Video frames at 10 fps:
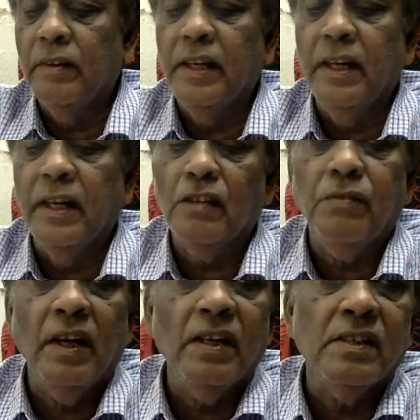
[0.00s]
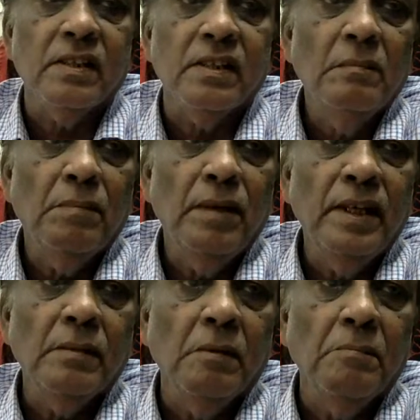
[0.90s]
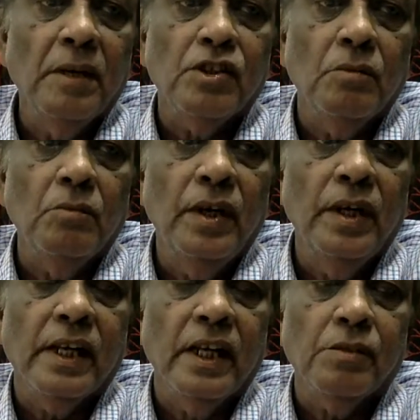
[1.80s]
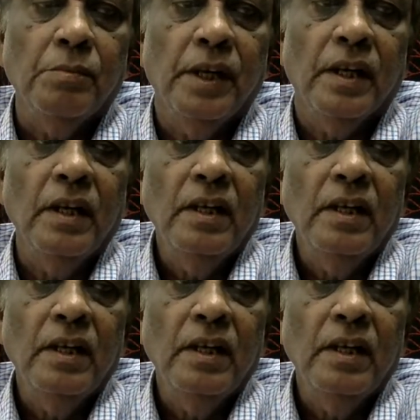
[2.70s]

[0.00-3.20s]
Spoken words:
as far as, please remember, Jammu and Kashmir